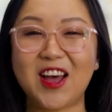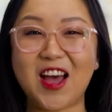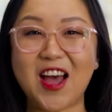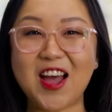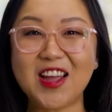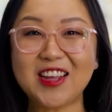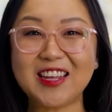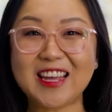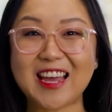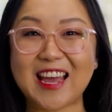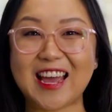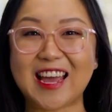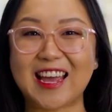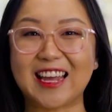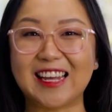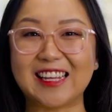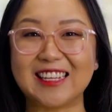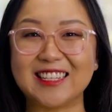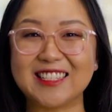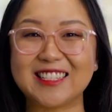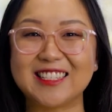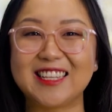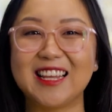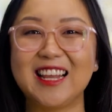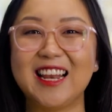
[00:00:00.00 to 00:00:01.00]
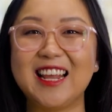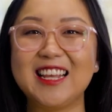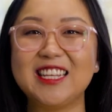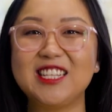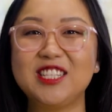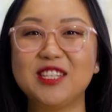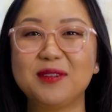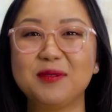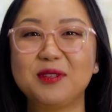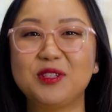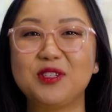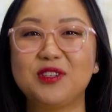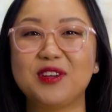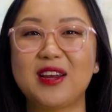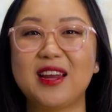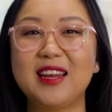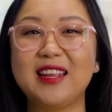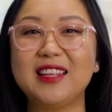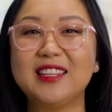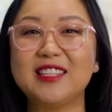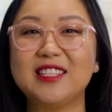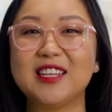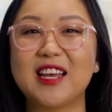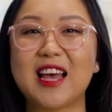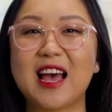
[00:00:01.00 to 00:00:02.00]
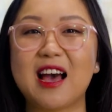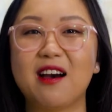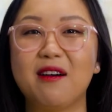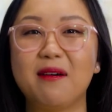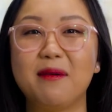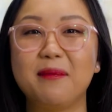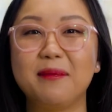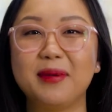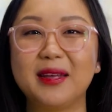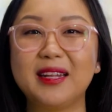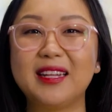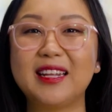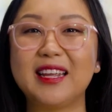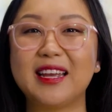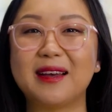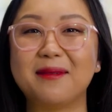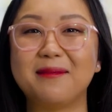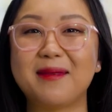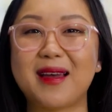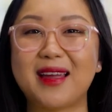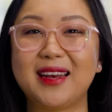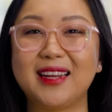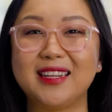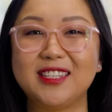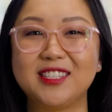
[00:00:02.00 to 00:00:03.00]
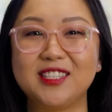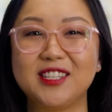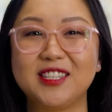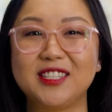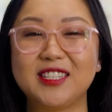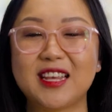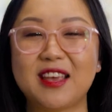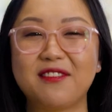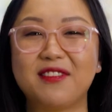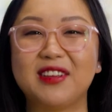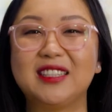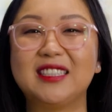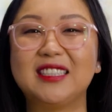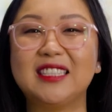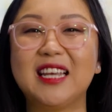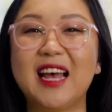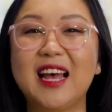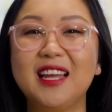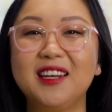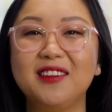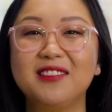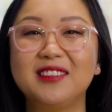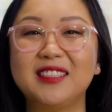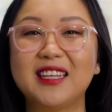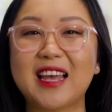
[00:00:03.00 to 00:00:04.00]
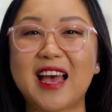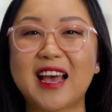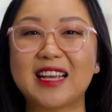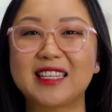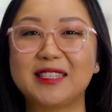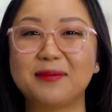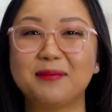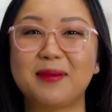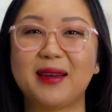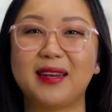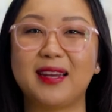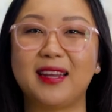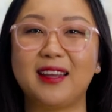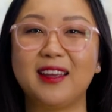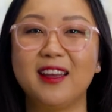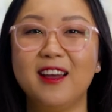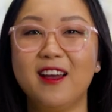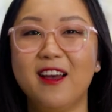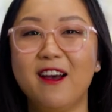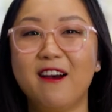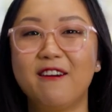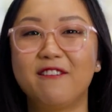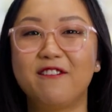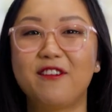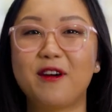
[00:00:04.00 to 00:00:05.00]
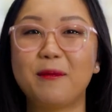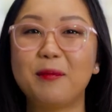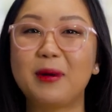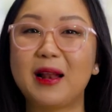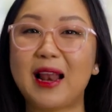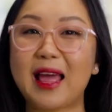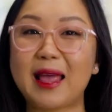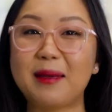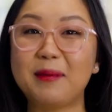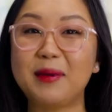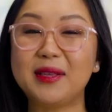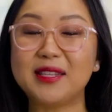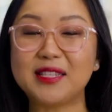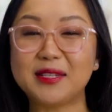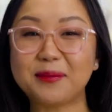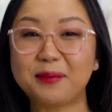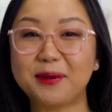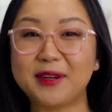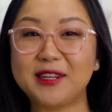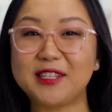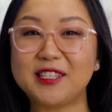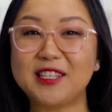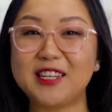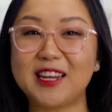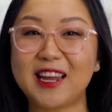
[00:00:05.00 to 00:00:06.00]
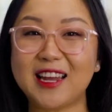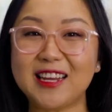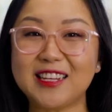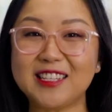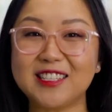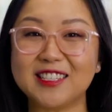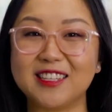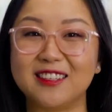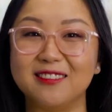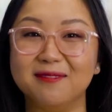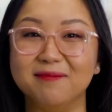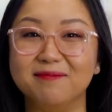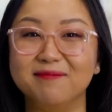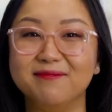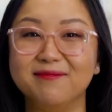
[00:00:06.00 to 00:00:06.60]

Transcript: Okay, so let's jump straight into how Amelia managed to save a ton of tax money from claiming depreciation.